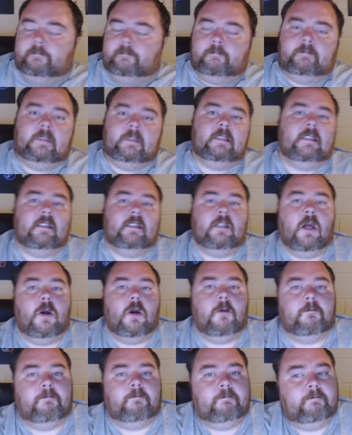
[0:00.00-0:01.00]
It's just
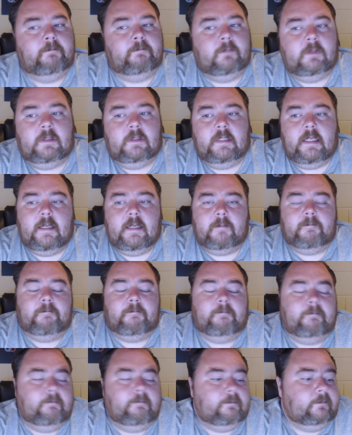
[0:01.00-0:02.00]
home. That's it.
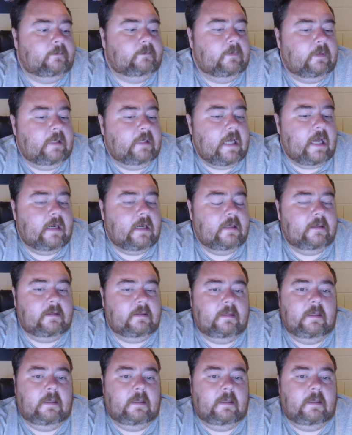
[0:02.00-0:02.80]
You gotta